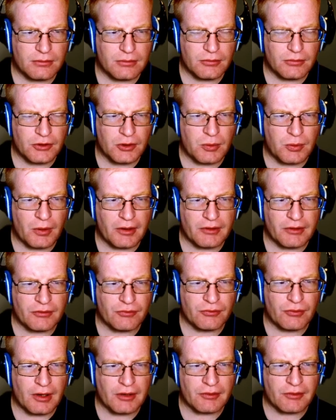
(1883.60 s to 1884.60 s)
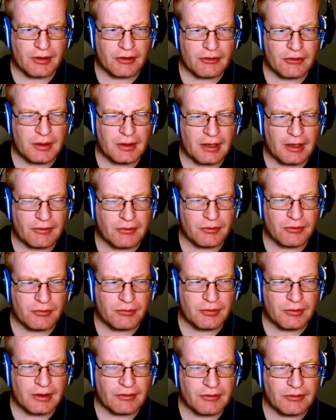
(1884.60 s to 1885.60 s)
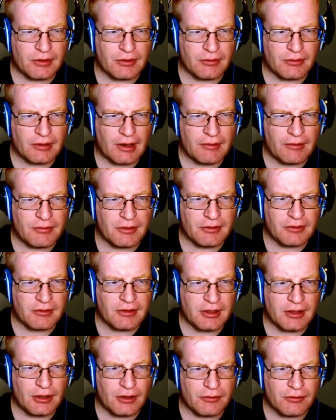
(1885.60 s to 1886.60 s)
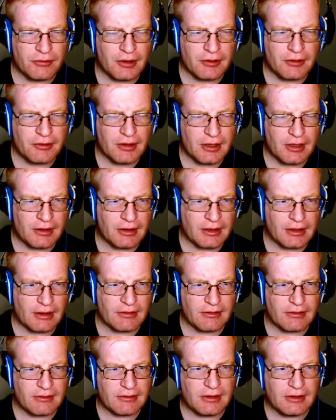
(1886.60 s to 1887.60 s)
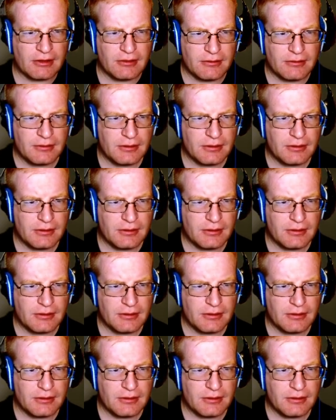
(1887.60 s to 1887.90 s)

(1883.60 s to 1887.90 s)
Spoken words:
requires rhetoric. So we have to have the skill of rhetoric. I think that's a skill.